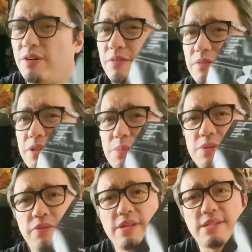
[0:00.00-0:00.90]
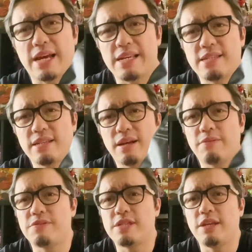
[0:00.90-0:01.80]
in terms of the sizing. I've
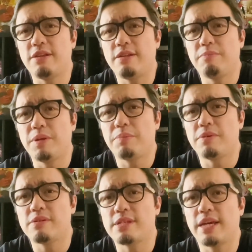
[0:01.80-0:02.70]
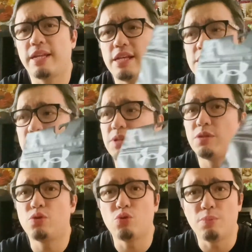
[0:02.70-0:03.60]
seen people say that it's a bit
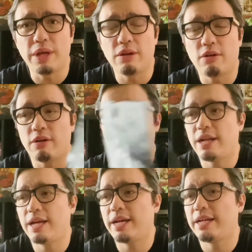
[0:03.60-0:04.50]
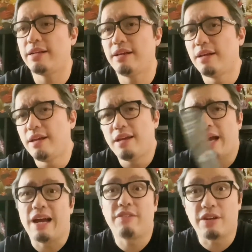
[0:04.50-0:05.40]
too big online.
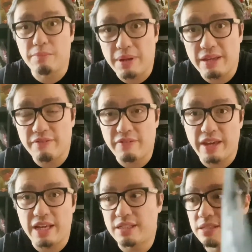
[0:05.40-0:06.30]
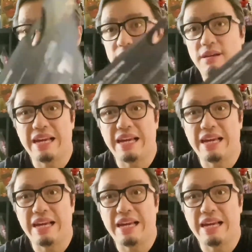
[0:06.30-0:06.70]
I've got a big face, I